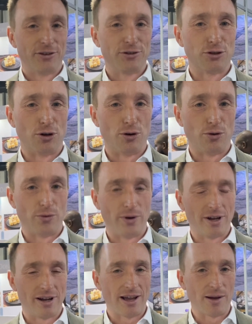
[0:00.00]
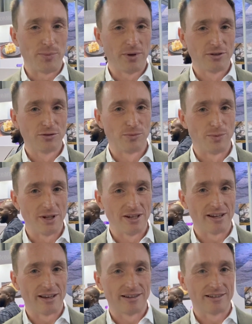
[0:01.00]
So we are happy to
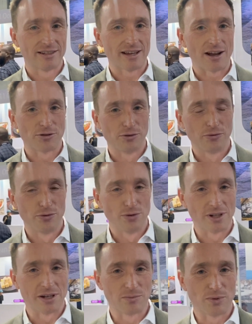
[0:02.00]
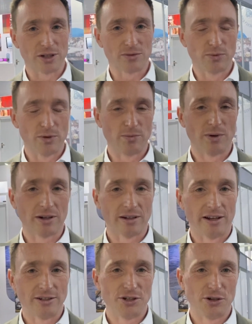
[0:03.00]
be at Agrofood and plastprintpack
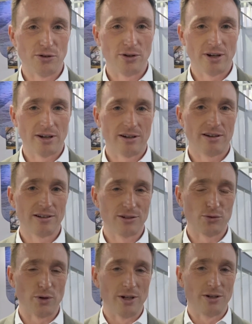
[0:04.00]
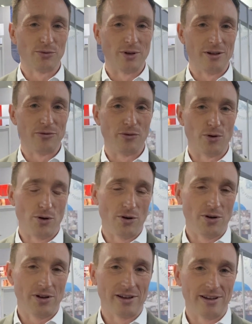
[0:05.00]
Nigeria
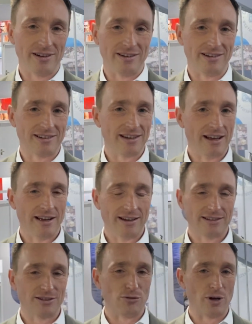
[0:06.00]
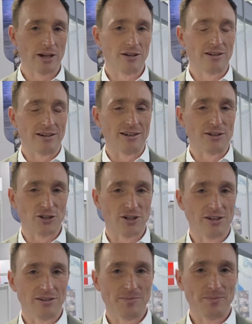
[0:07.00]
2024 in the record edition.